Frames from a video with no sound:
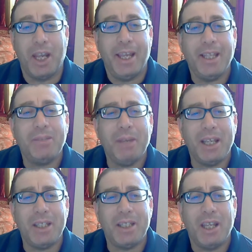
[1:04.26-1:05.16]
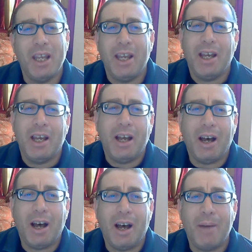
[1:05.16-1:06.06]
It means
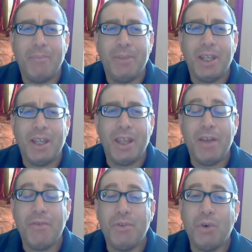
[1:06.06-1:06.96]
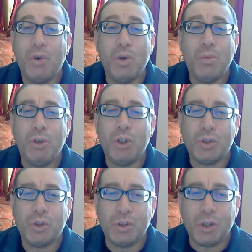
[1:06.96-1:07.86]
if the volume
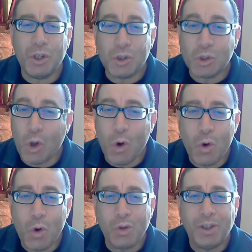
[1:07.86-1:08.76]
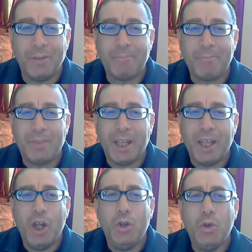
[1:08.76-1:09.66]
is so good,
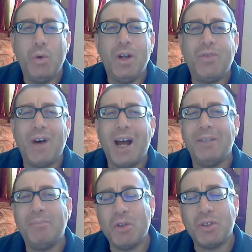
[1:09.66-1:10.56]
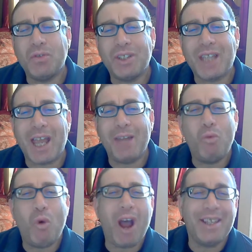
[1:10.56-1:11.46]
you will find most of the time
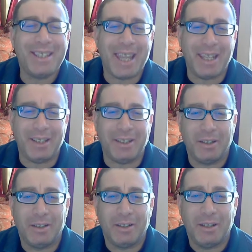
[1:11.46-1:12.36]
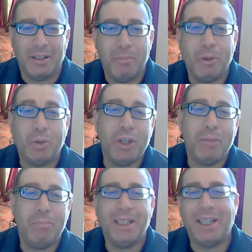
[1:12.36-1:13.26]
1 cent between the
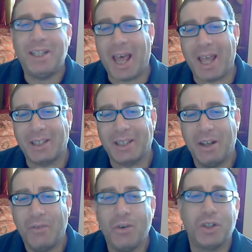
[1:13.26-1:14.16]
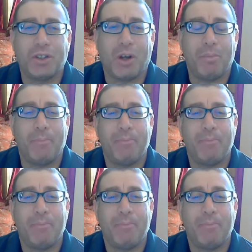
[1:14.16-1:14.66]
bid and the ask. For example,